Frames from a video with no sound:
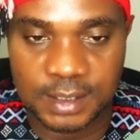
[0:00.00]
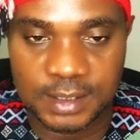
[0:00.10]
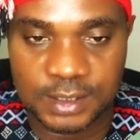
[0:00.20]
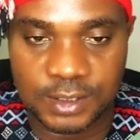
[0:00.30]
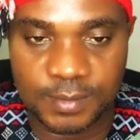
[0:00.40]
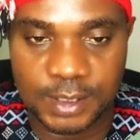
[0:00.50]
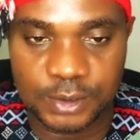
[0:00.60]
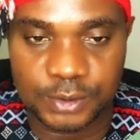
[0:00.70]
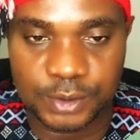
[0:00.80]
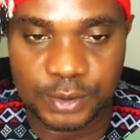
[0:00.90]
This is not
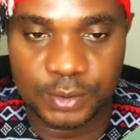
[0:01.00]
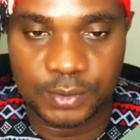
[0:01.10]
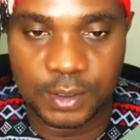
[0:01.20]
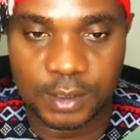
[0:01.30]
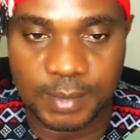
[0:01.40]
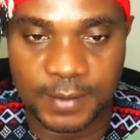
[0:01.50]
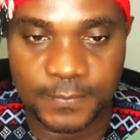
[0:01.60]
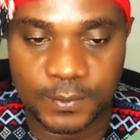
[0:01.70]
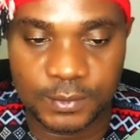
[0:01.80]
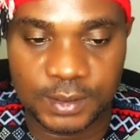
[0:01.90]
meant to show on my
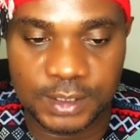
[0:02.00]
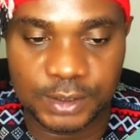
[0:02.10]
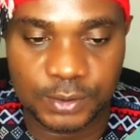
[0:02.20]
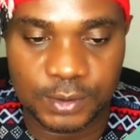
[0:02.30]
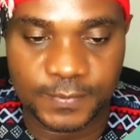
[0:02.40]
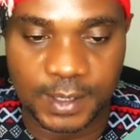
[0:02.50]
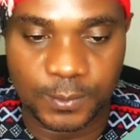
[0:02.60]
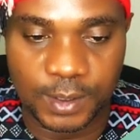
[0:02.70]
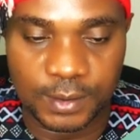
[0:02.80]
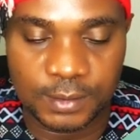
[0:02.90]
phone, it shows very
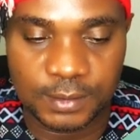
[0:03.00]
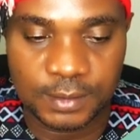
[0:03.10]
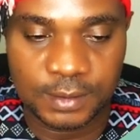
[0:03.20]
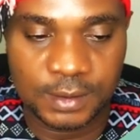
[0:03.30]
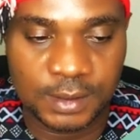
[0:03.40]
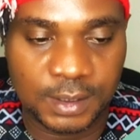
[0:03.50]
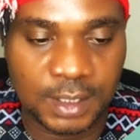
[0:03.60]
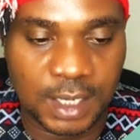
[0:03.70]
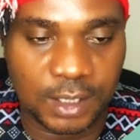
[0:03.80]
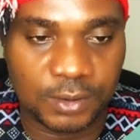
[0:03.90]
well.
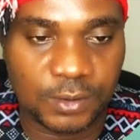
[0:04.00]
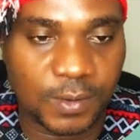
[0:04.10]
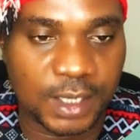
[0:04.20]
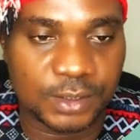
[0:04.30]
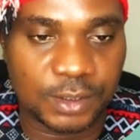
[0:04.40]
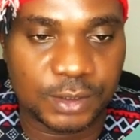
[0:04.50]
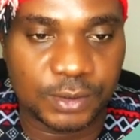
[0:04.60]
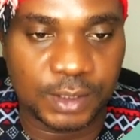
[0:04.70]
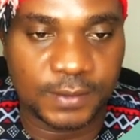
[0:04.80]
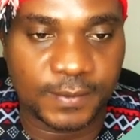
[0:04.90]
I don't know why it's not
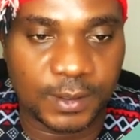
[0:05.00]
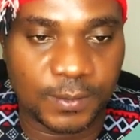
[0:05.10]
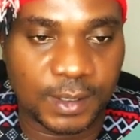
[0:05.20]
showing very